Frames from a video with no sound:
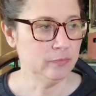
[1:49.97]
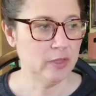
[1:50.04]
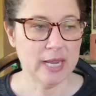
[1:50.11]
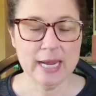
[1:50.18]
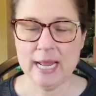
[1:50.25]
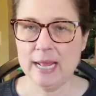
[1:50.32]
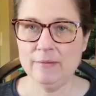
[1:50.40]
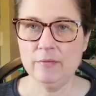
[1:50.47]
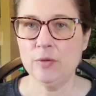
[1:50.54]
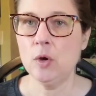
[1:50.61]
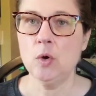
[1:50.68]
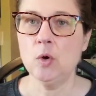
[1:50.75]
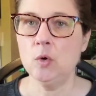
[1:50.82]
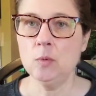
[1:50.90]
They have the
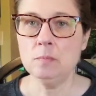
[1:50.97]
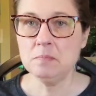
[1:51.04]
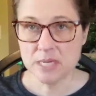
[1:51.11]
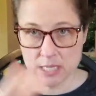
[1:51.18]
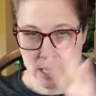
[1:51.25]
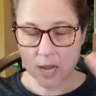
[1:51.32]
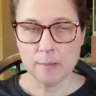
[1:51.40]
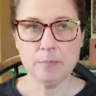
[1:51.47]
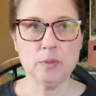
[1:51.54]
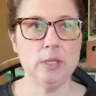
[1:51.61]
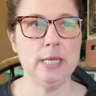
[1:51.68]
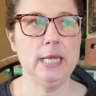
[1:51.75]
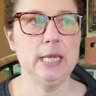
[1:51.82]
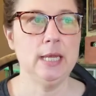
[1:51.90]
whole
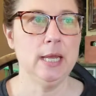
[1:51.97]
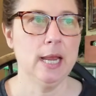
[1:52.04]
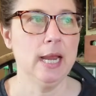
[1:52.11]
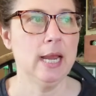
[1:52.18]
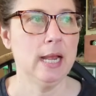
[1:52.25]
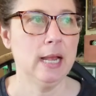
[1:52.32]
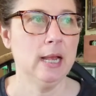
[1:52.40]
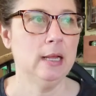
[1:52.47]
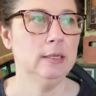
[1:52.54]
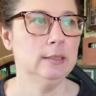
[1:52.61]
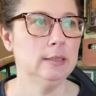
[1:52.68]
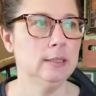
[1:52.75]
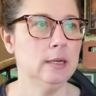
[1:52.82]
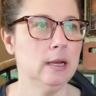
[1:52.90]
monopoly,
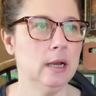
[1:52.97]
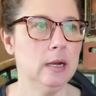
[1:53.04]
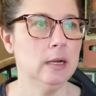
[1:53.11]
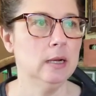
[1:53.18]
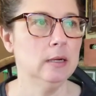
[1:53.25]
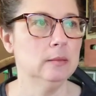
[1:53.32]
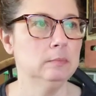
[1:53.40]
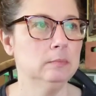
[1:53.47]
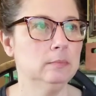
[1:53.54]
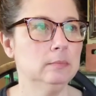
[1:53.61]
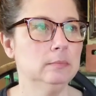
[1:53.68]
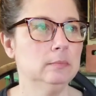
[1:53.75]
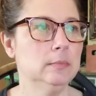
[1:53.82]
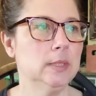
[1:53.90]
and
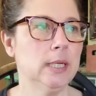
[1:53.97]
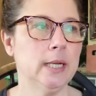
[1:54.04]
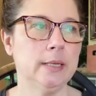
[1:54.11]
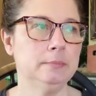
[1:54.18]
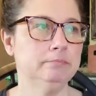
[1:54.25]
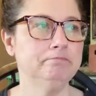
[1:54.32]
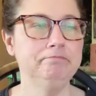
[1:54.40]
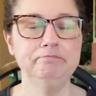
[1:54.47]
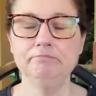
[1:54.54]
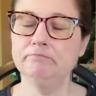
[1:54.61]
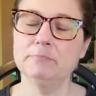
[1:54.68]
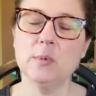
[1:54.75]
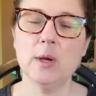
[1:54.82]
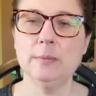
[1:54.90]

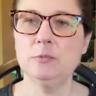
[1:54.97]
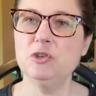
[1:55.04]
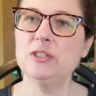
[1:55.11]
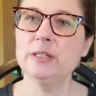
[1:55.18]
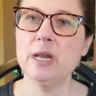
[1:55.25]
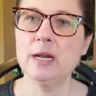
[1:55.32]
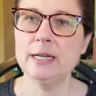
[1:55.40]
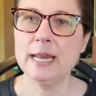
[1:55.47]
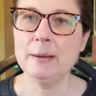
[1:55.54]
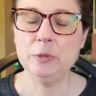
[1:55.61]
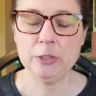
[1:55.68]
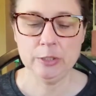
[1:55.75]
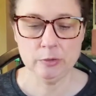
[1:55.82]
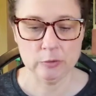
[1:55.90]
I'm just not an
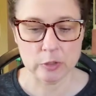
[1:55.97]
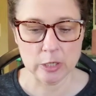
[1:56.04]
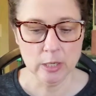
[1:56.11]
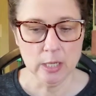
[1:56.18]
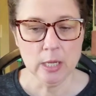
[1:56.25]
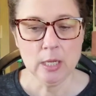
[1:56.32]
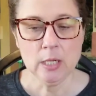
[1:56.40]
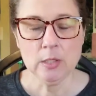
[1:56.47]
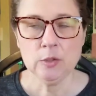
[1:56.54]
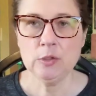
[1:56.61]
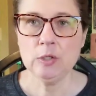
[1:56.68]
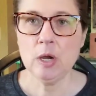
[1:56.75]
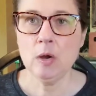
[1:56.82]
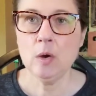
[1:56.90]
Apple user.
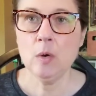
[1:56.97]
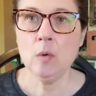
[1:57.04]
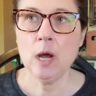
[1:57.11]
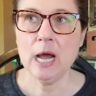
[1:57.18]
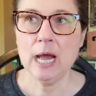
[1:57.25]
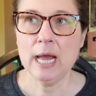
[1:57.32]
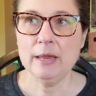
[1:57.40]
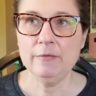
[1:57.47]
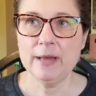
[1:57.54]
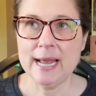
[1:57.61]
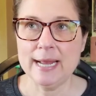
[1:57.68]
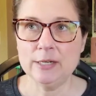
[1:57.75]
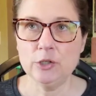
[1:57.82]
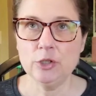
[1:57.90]
So I've
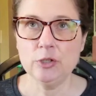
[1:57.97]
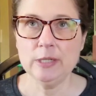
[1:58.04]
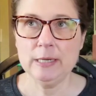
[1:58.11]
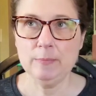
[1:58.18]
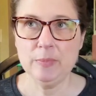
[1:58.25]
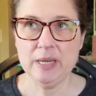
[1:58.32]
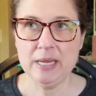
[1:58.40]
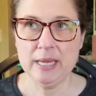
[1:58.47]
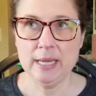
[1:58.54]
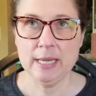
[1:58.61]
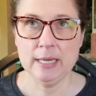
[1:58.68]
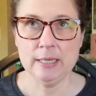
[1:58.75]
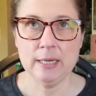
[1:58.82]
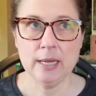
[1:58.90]
actually
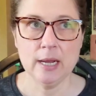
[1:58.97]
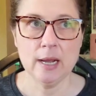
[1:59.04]
been